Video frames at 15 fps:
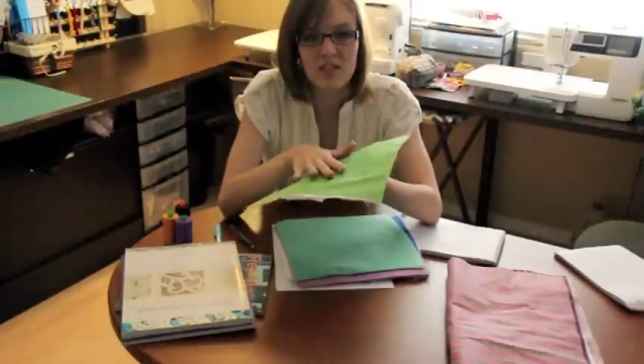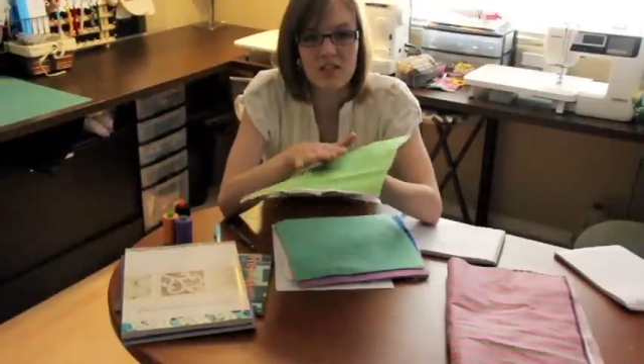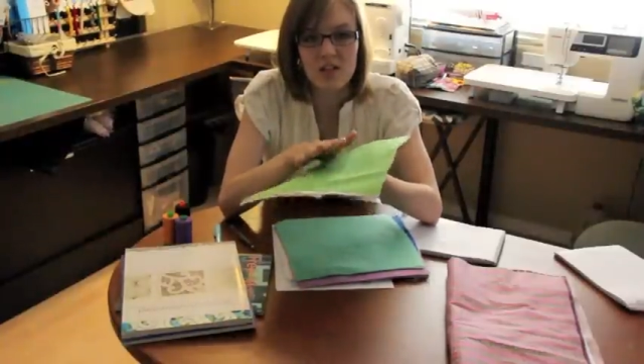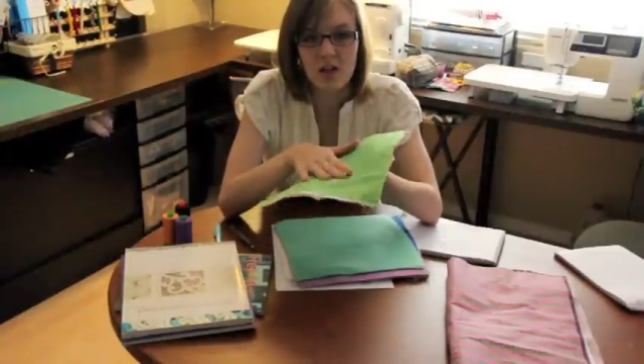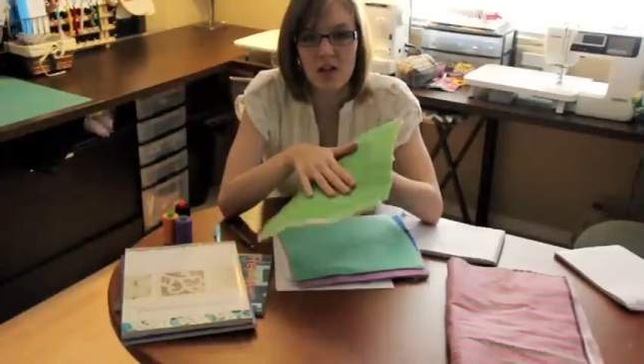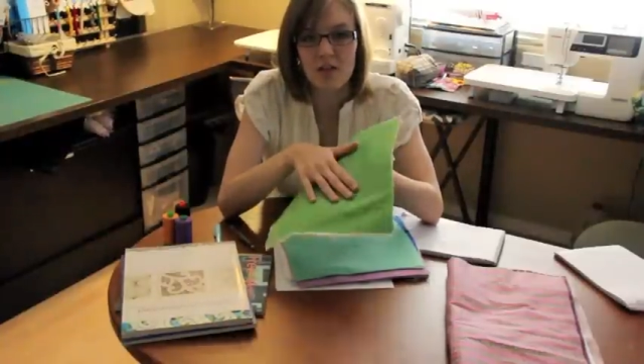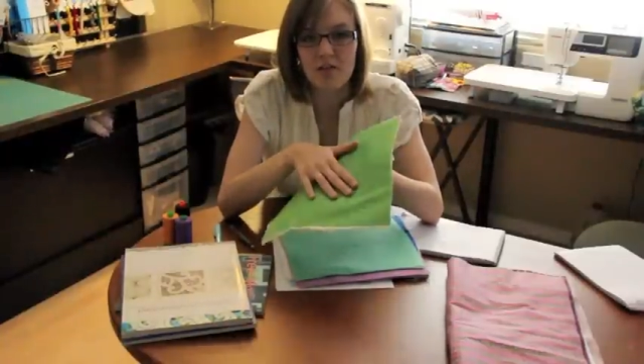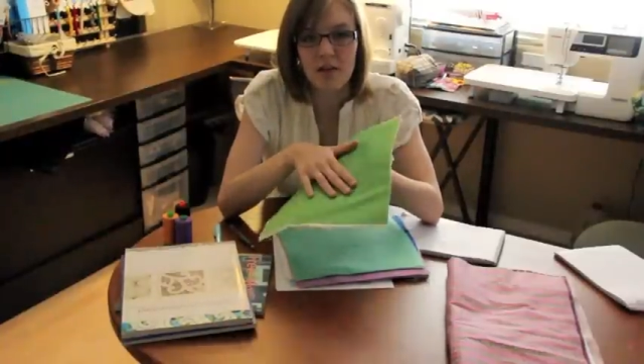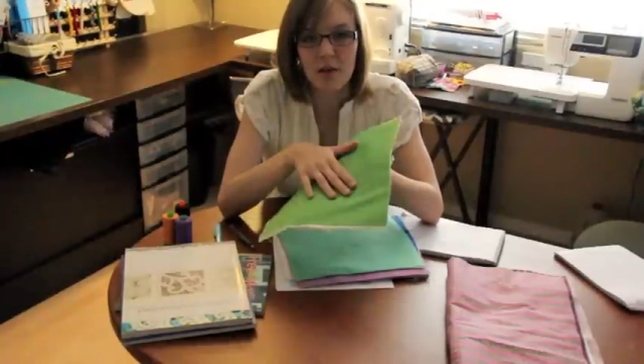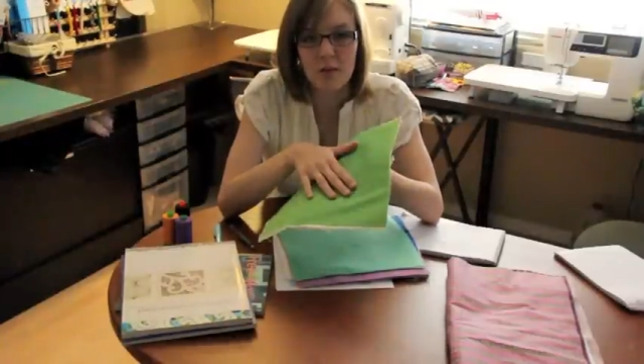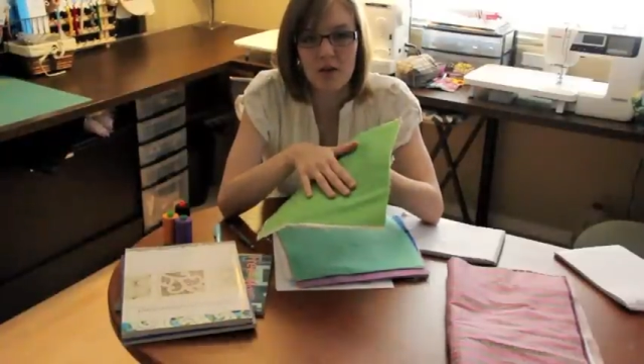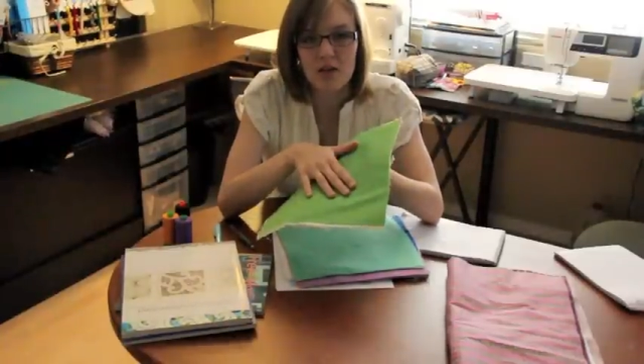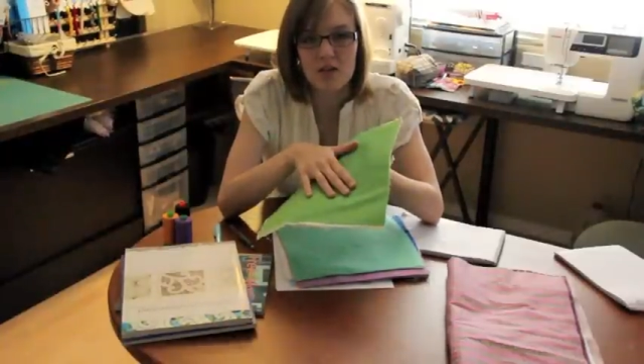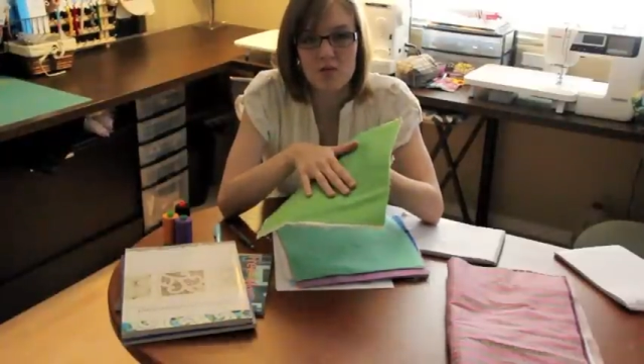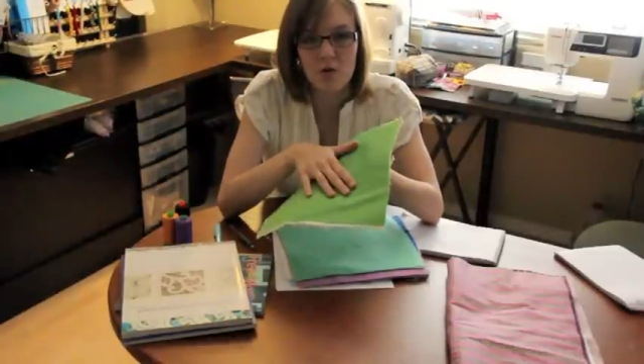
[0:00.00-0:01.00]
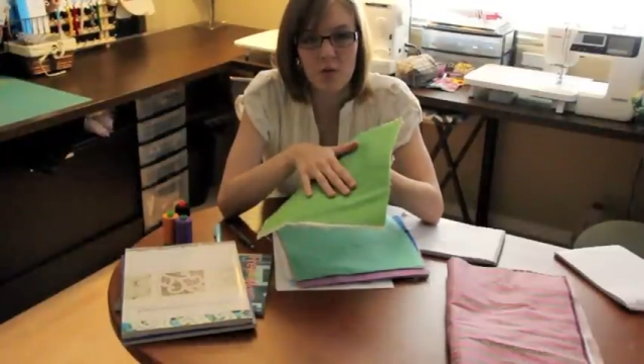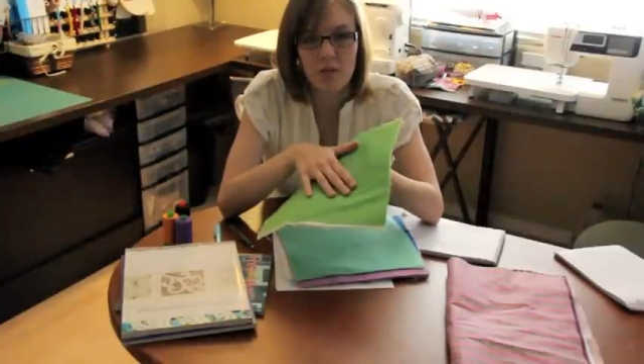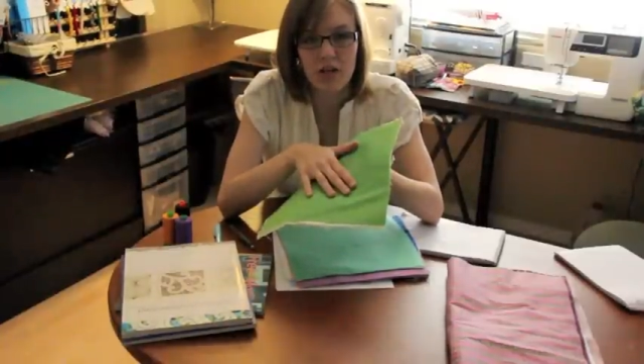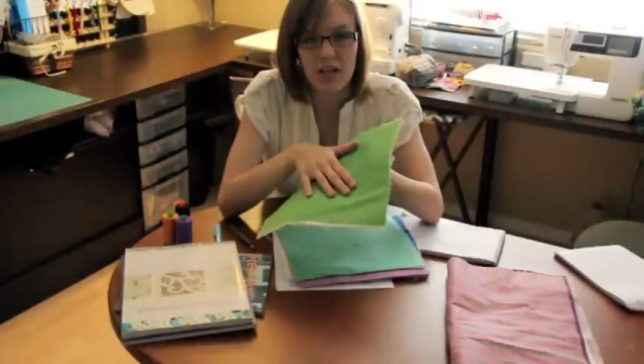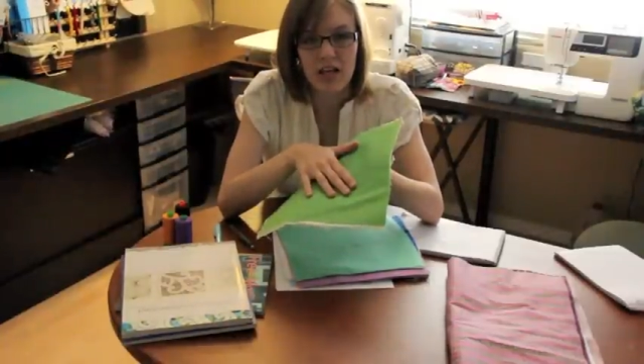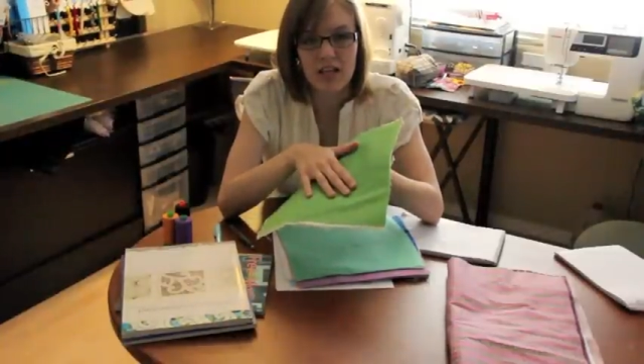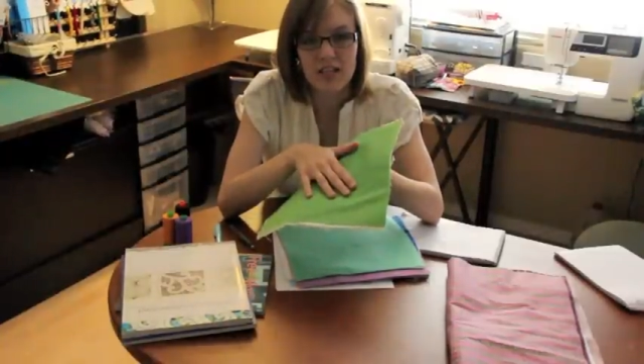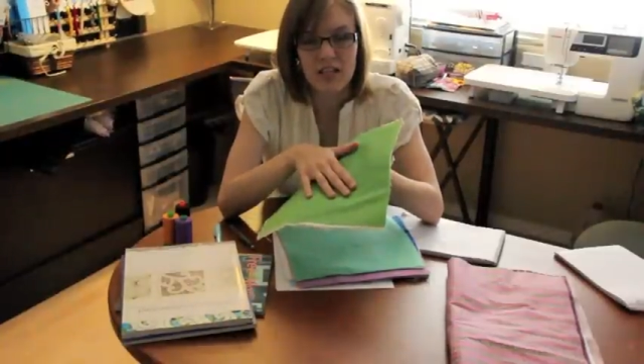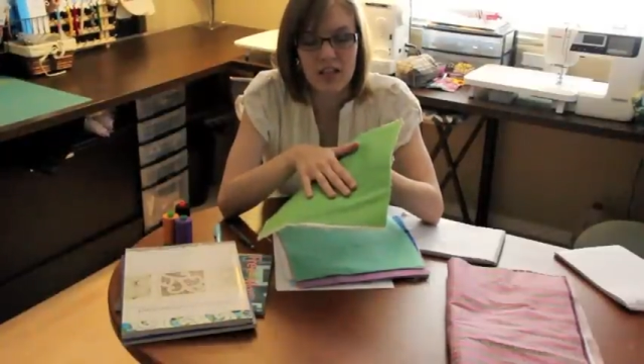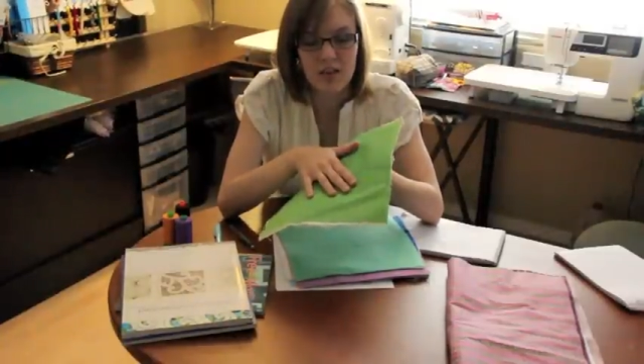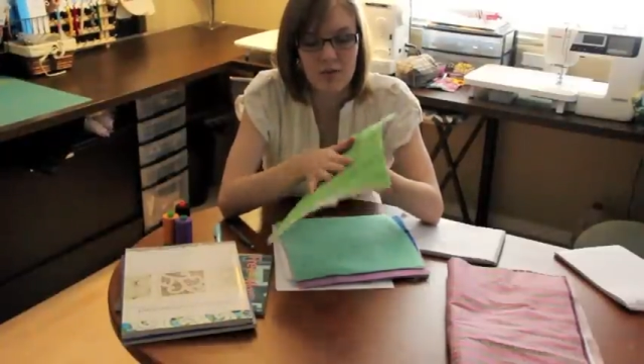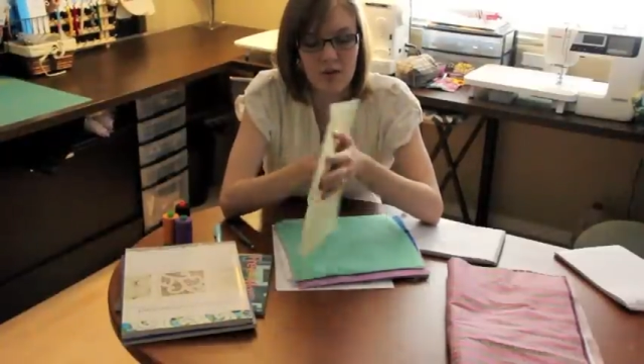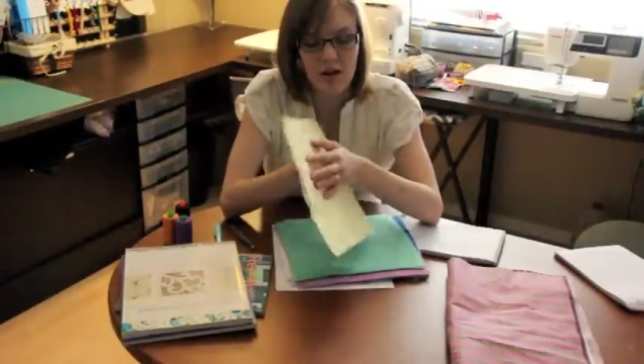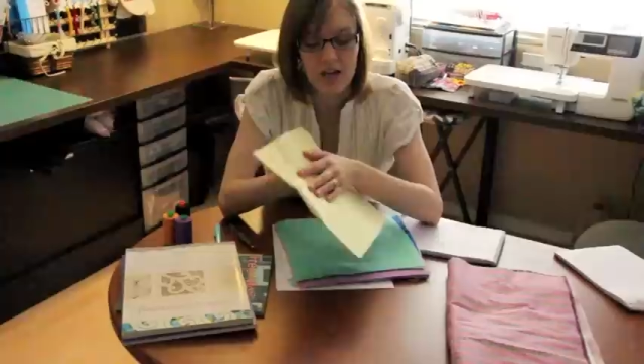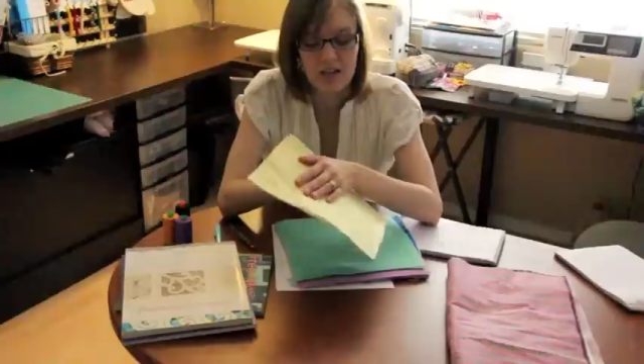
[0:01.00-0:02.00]
The solid fabric is from Connecting
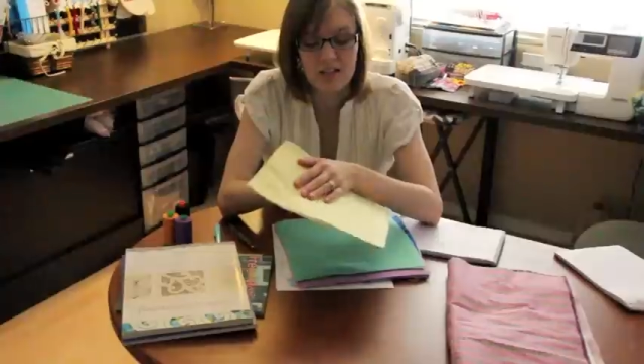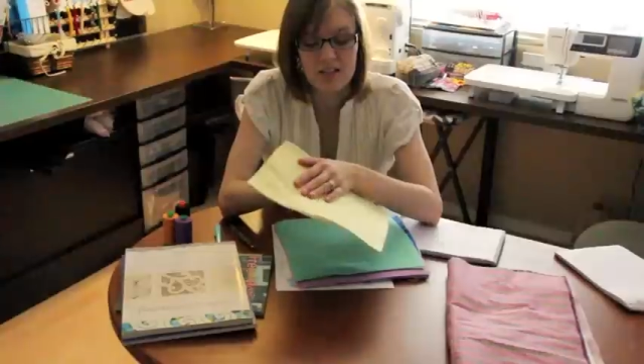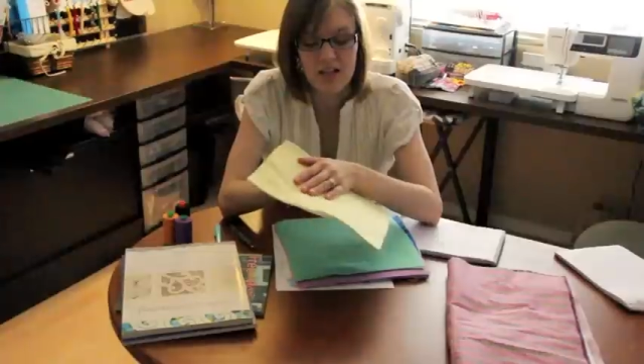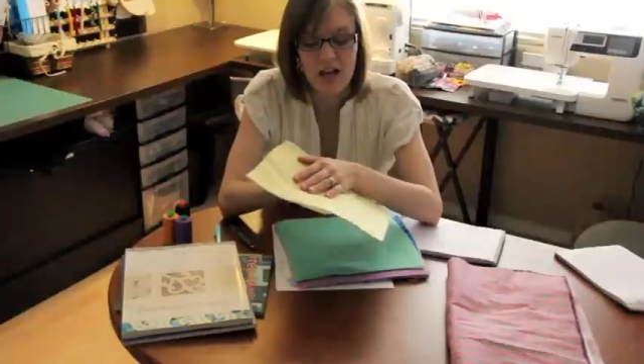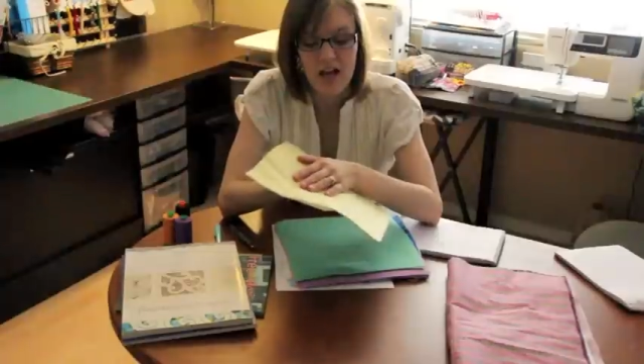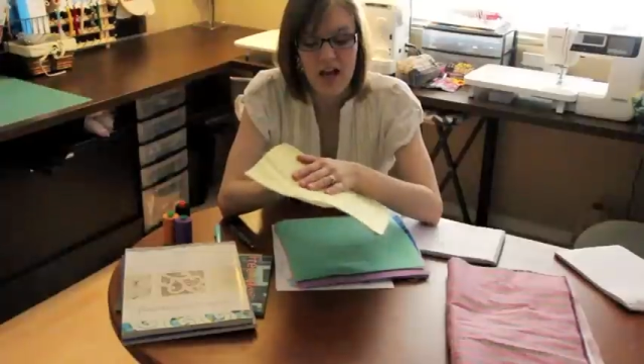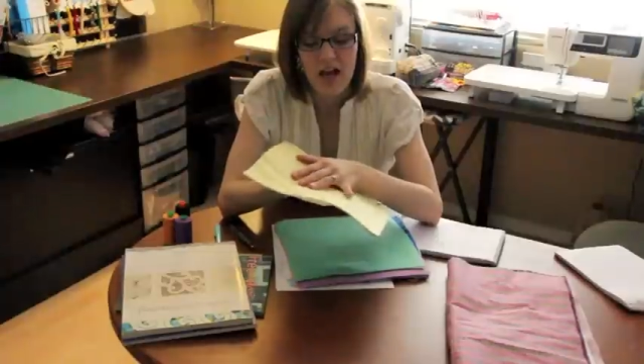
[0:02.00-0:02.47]
Threads.